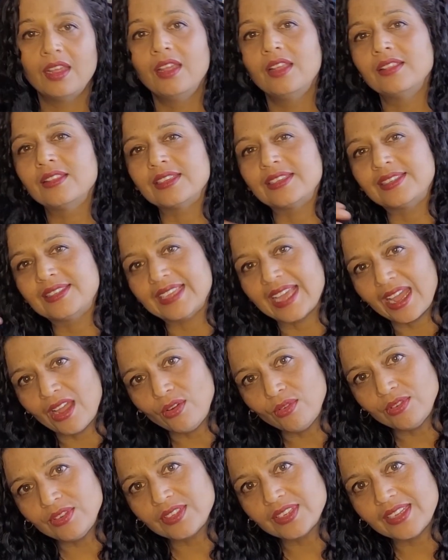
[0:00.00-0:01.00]
The
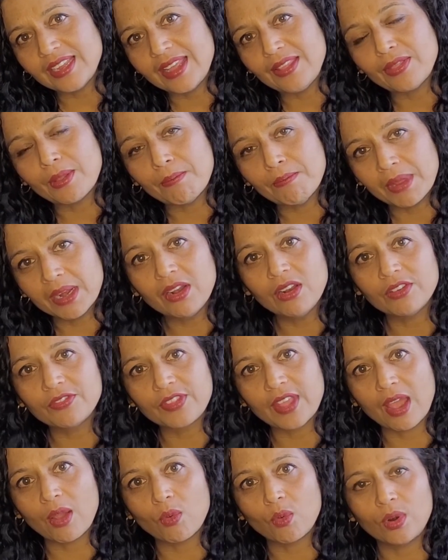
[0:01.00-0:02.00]
sound in the middle of
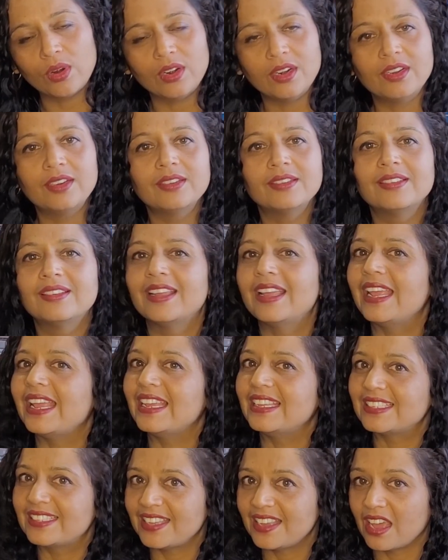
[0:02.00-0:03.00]
that word
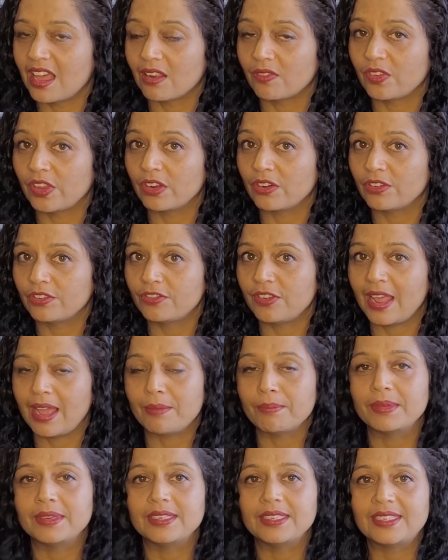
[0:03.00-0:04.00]
is the alveolar
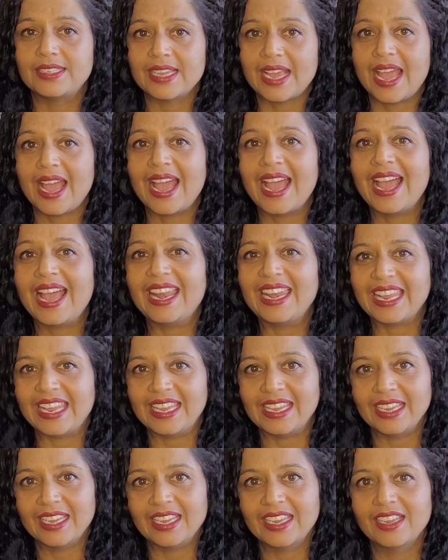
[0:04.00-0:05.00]
flap,
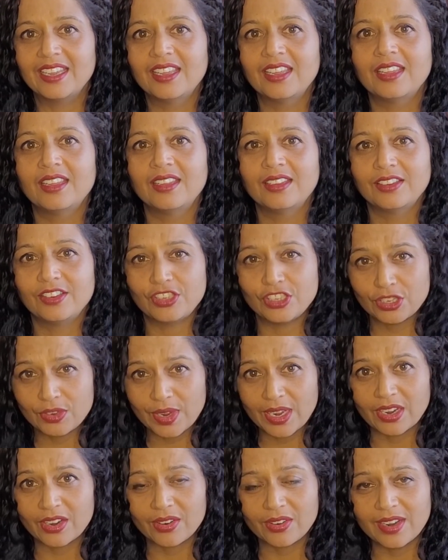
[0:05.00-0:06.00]
daddy. Do you
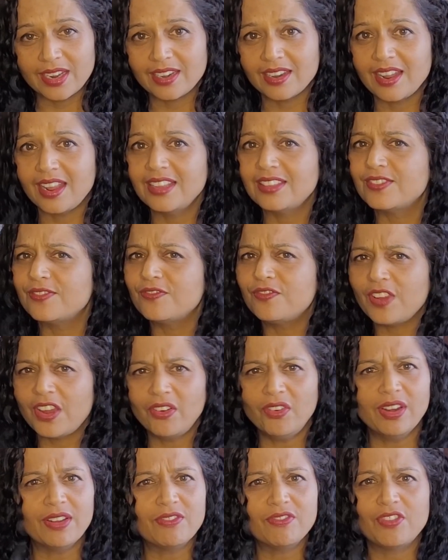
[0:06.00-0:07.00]
hear it? It's
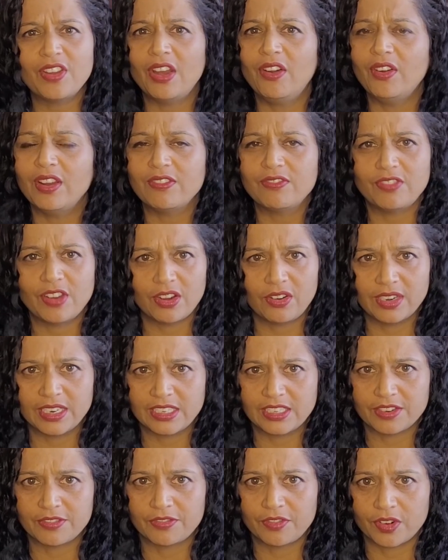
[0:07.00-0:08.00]
very, very, very
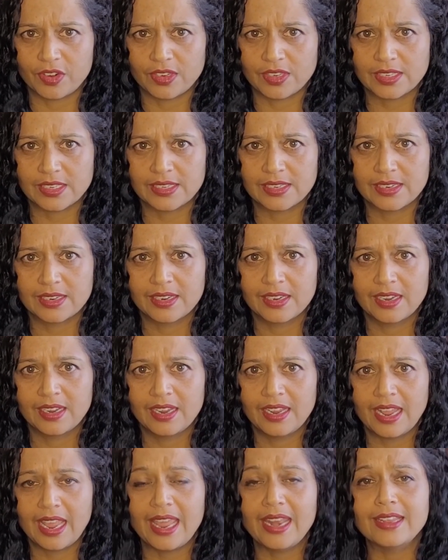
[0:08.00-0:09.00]
different.
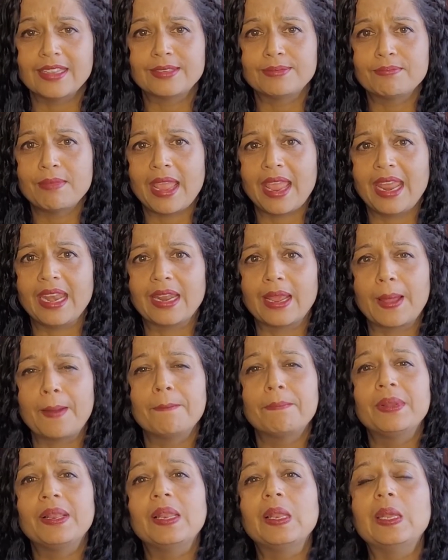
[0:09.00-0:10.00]
It is made
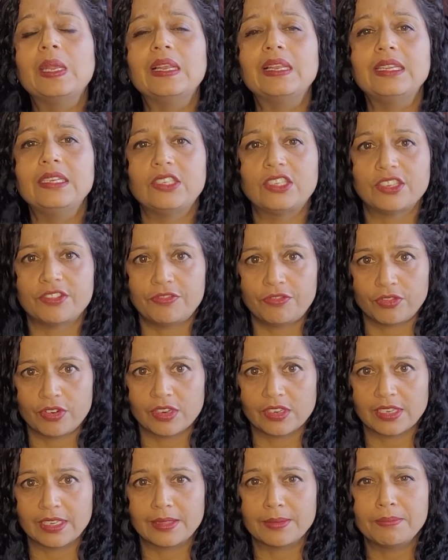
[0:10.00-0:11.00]
completely
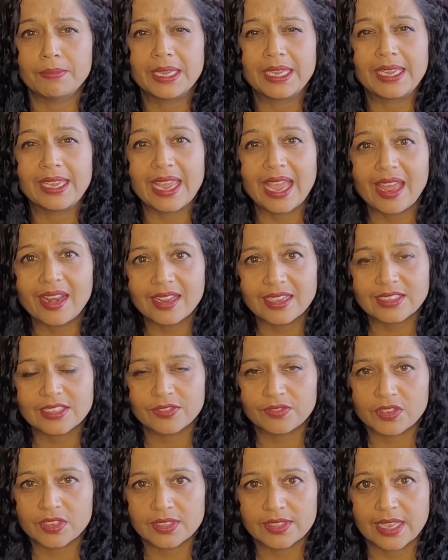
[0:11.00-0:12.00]
differently. The mechanics
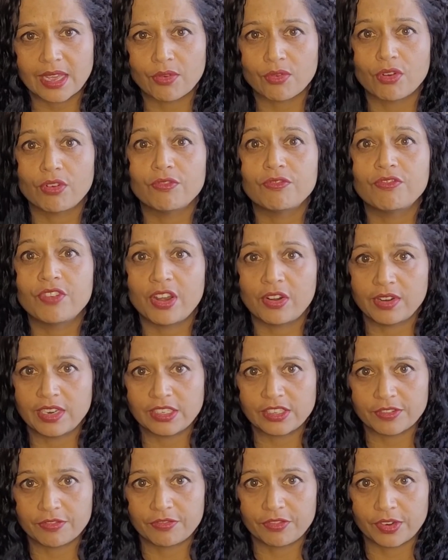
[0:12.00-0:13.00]
of the sound are very
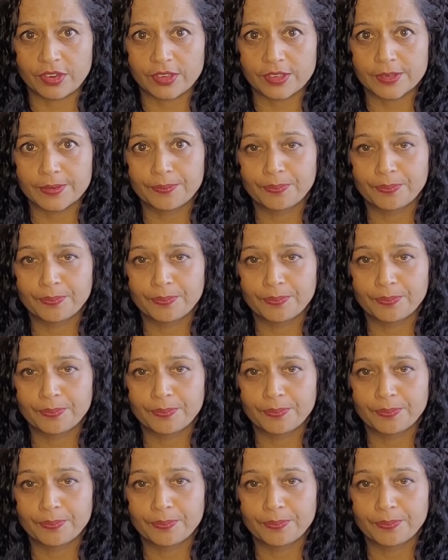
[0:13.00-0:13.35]
different.